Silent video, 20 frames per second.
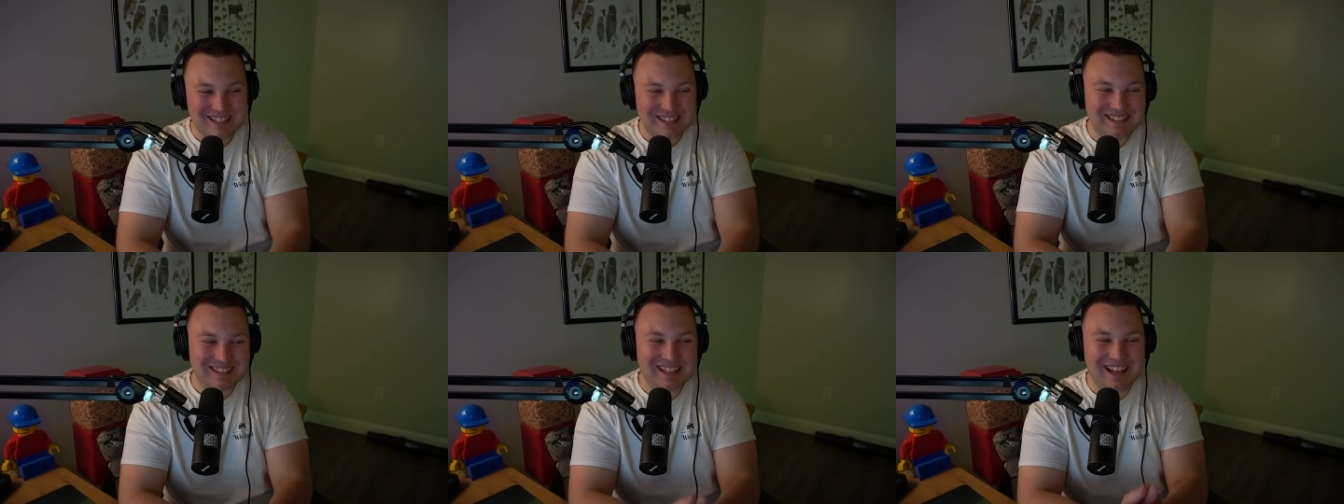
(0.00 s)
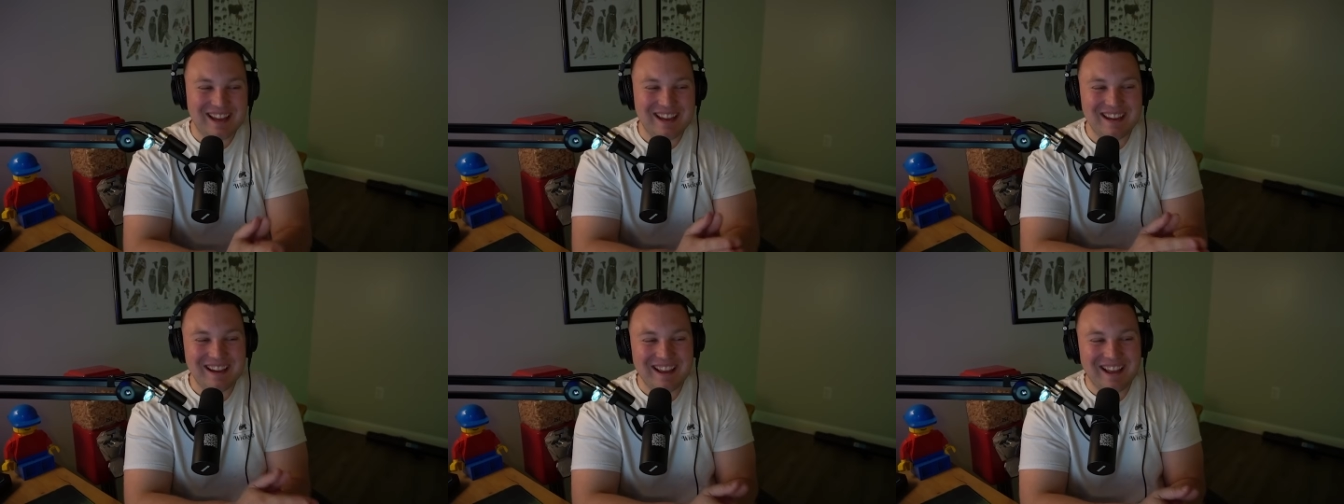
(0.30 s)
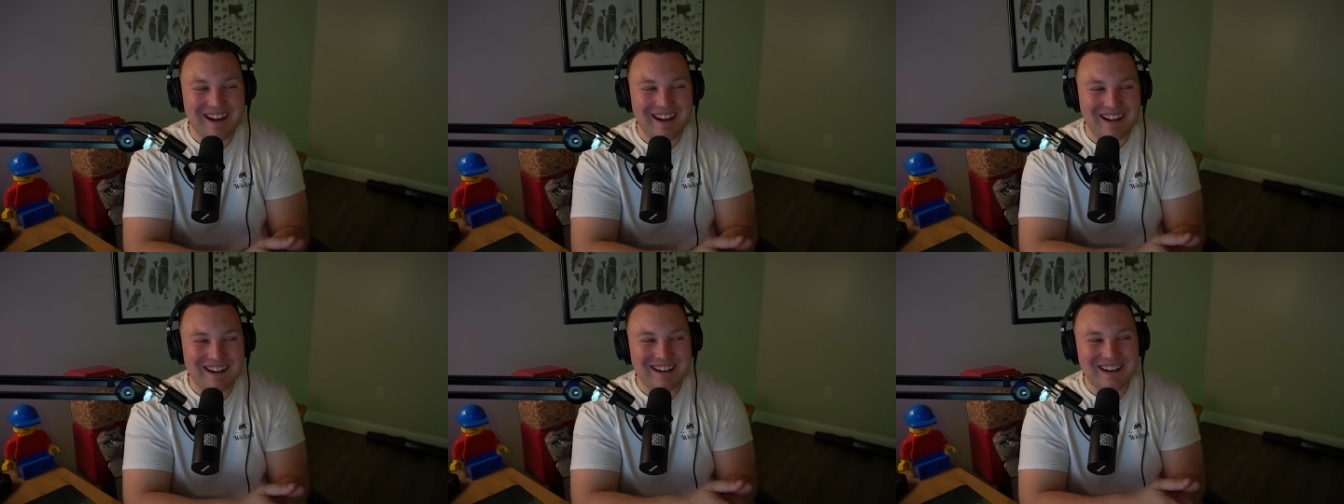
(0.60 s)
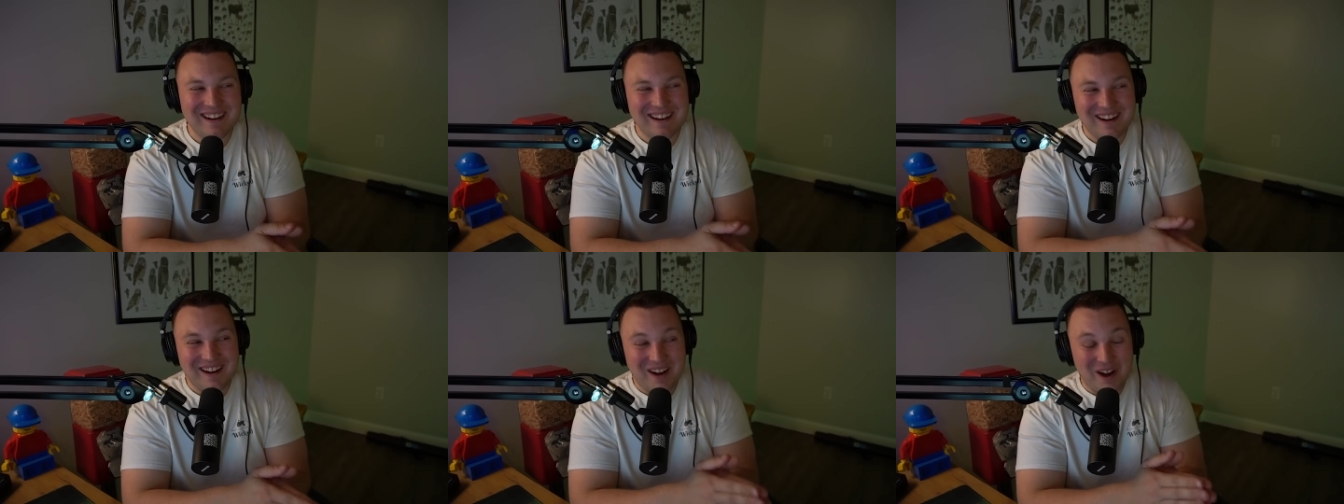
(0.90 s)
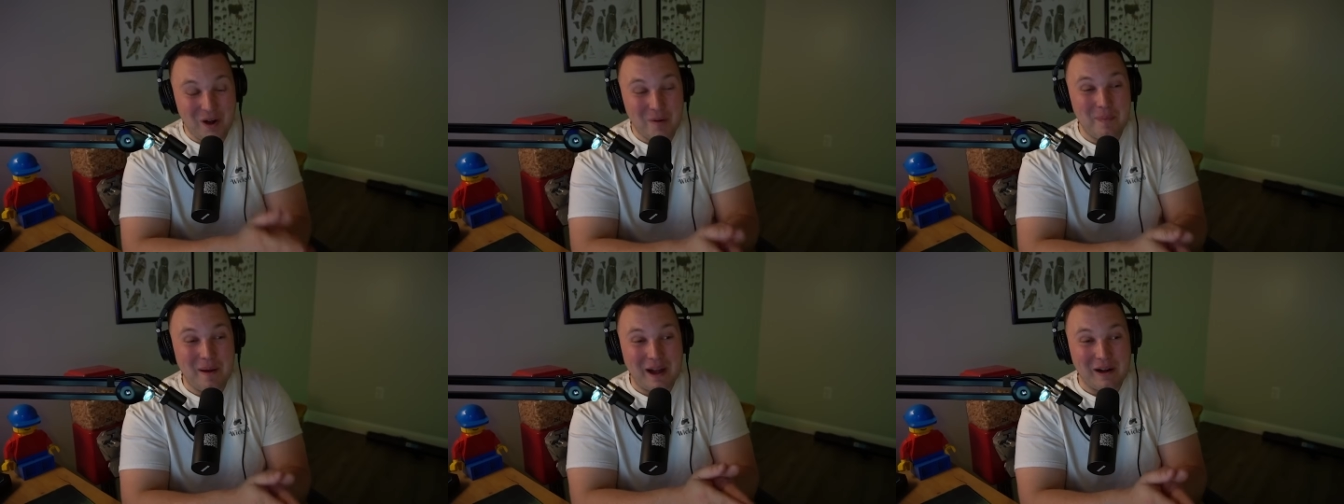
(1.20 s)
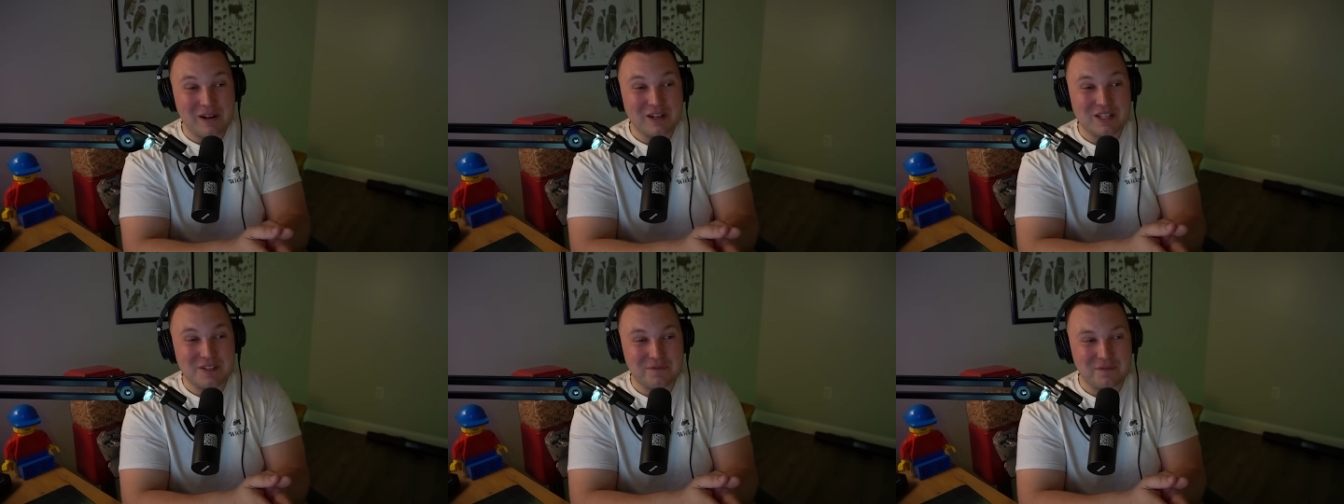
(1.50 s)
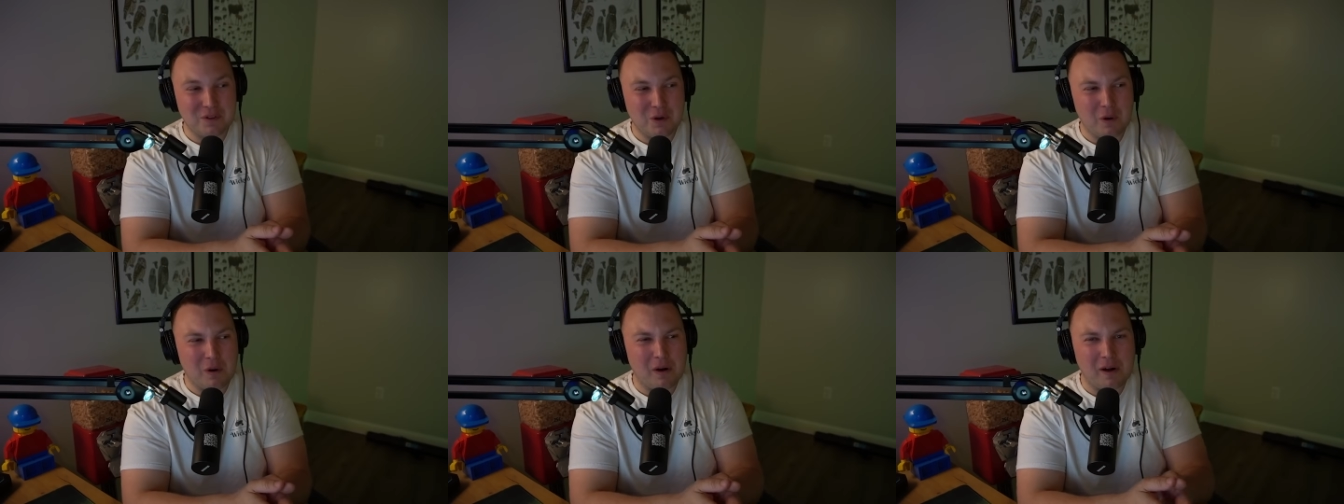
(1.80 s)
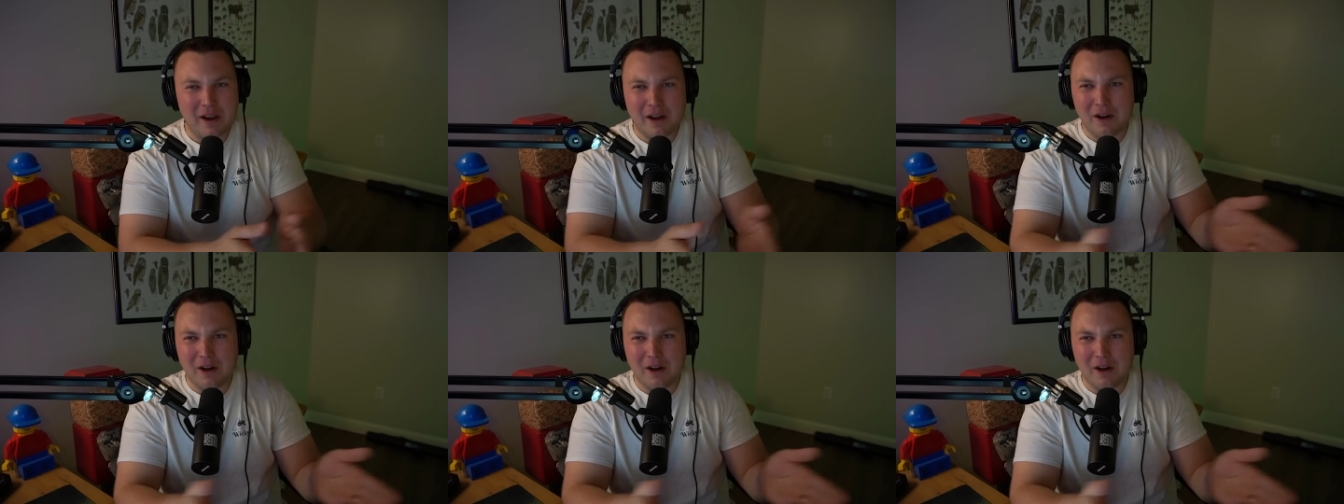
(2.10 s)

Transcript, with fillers: laying on her parents' Jesus floor.